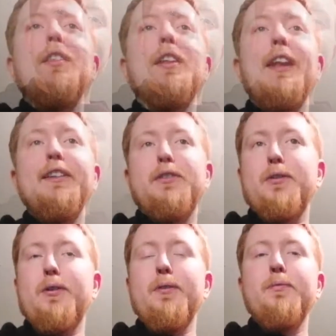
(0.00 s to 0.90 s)
The next
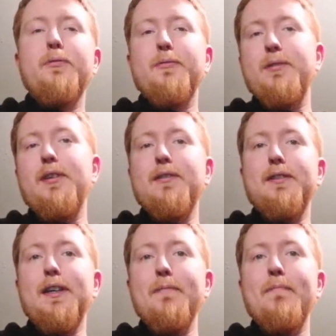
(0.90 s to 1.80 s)
chord we'll be
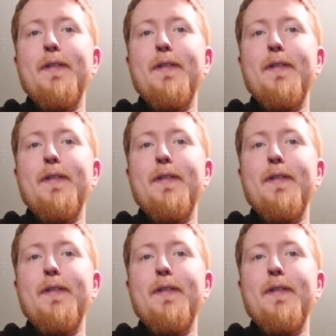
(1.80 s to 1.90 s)
using